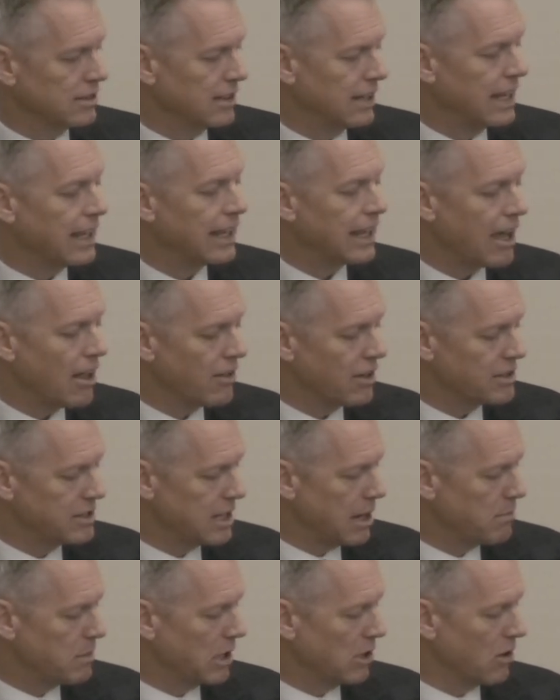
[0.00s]
Kingella
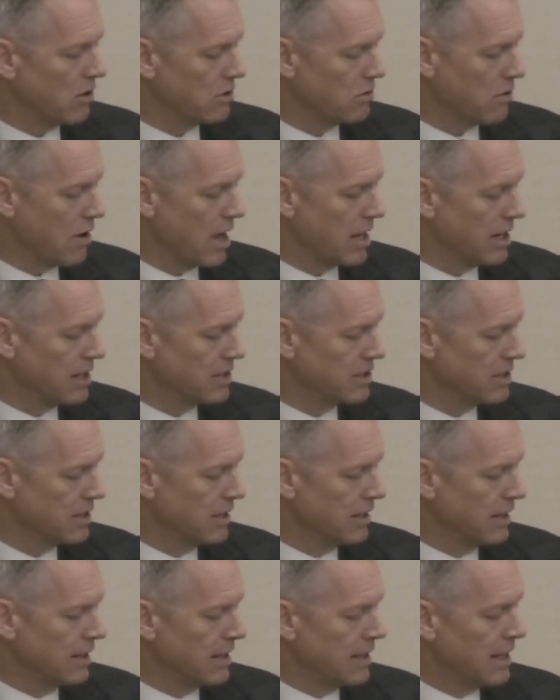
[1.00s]
septic arthritis.
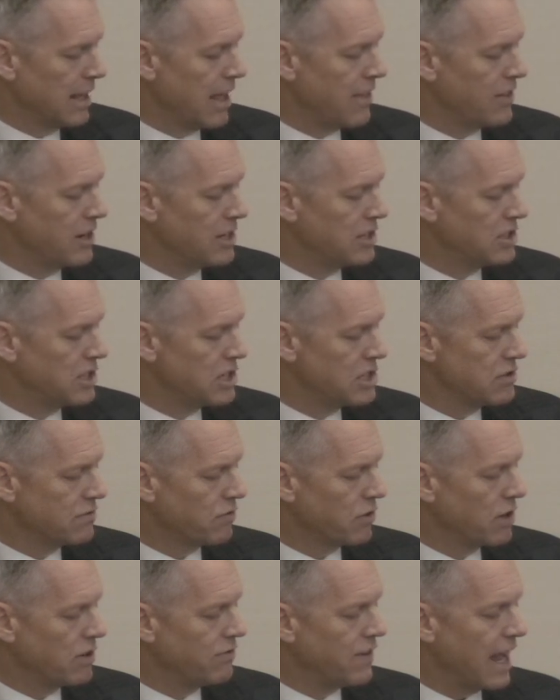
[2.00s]
And the decision
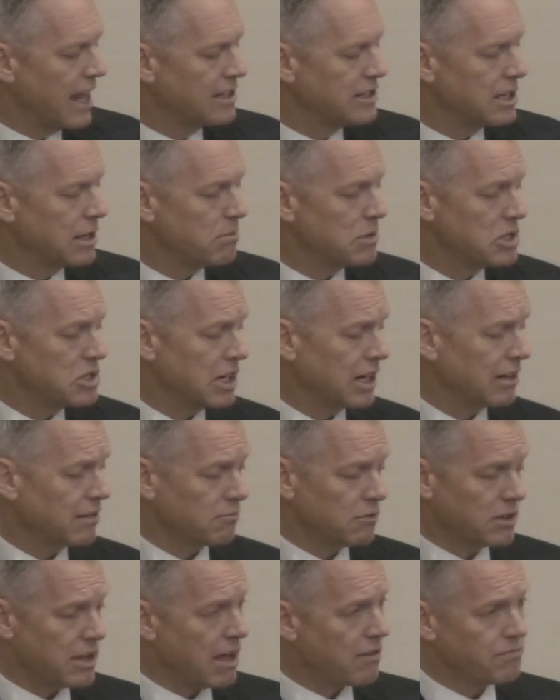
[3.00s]
for advanced imaging,
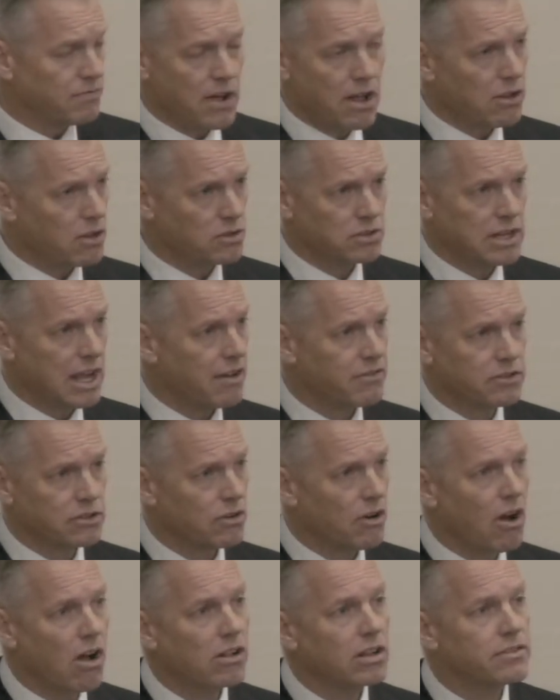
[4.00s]
well, that follows
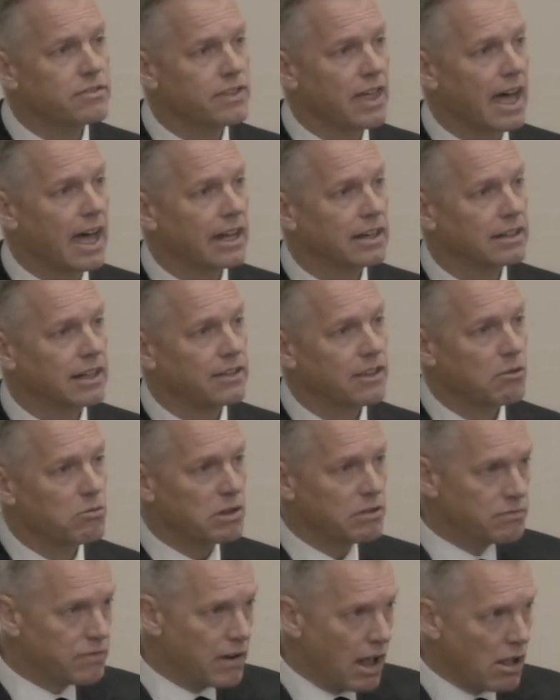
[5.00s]
after all of that. And then
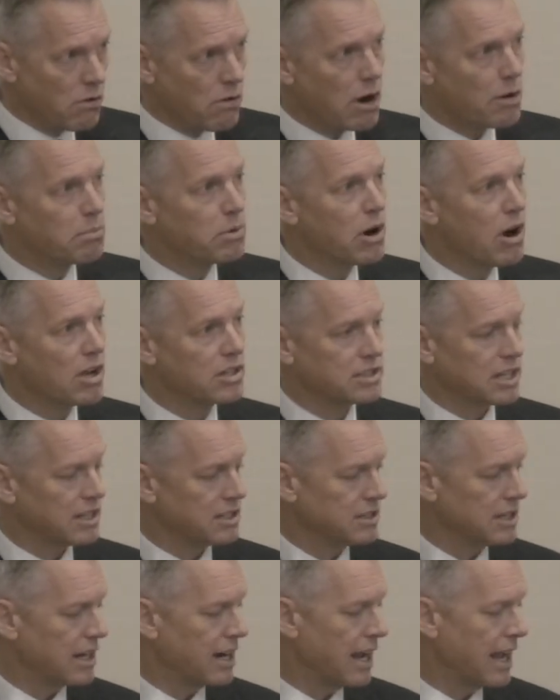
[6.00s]
we follow our
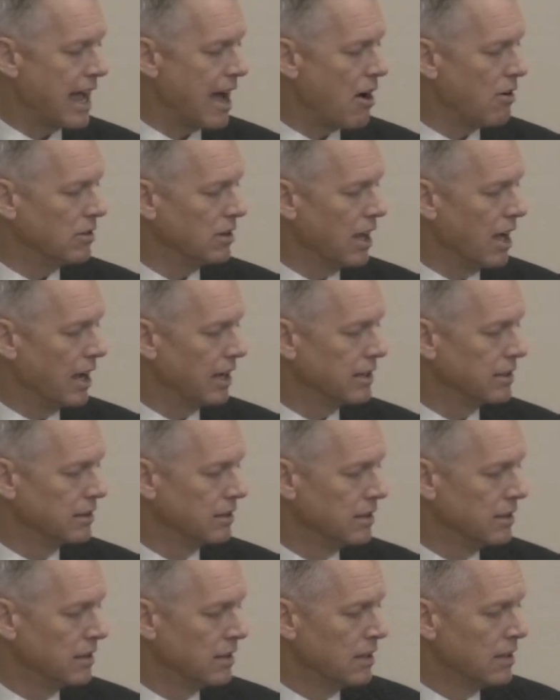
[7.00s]
process that I outlined.
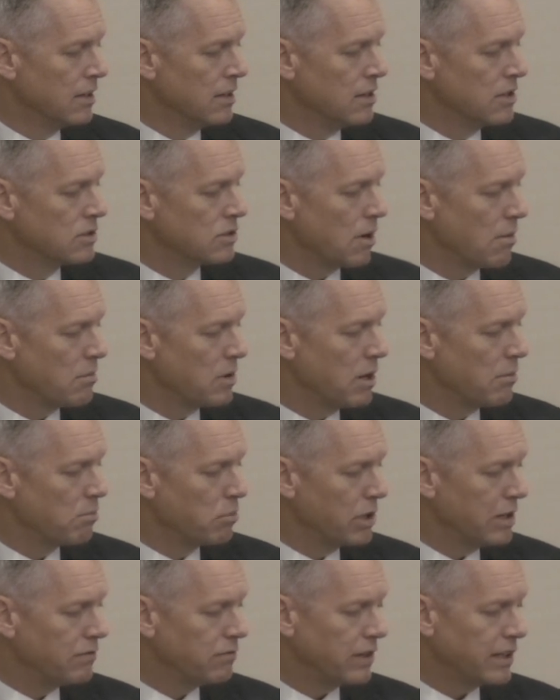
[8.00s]
So I'm going to
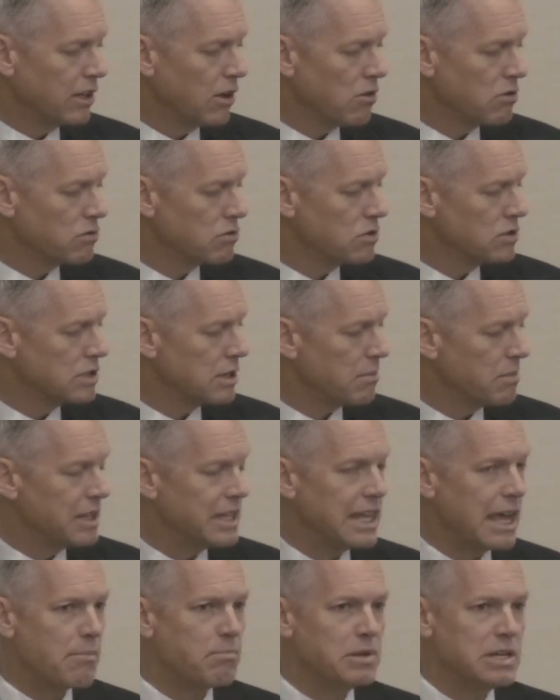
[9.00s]
briefly go through some of
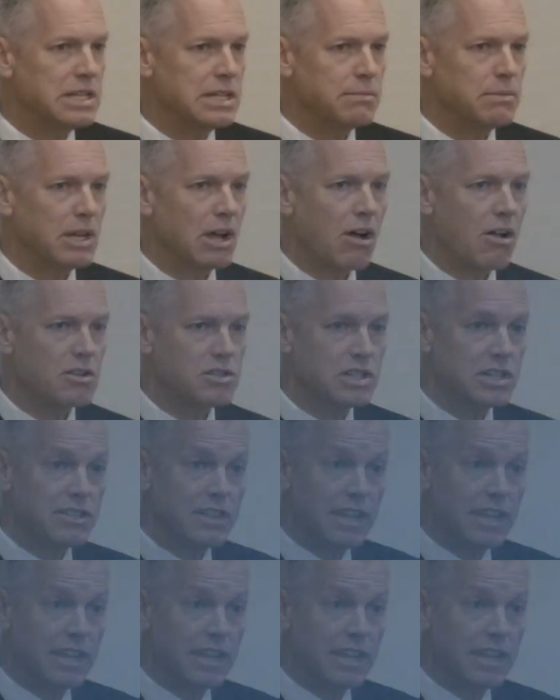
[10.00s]
the epidemiology